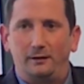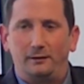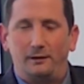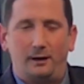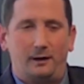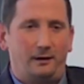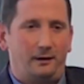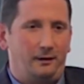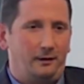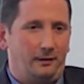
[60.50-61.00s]

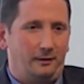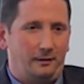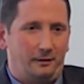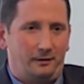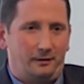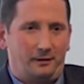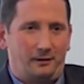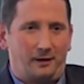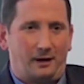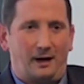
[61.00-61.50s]
not in
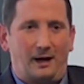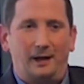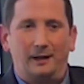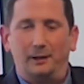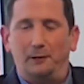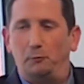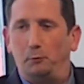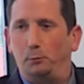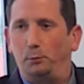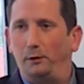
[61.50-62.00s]
a
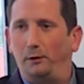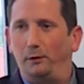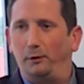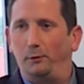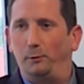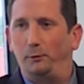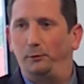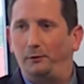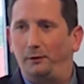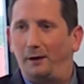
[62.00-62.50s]
high-level
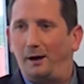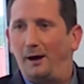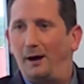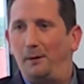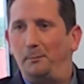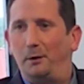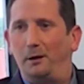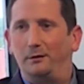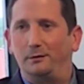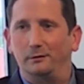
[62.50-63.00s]
player going to the
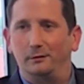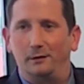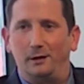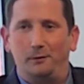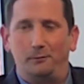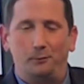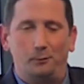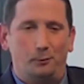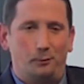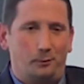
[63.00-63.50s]
high major
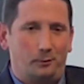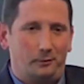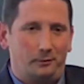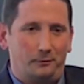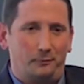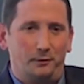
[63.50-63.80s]
level or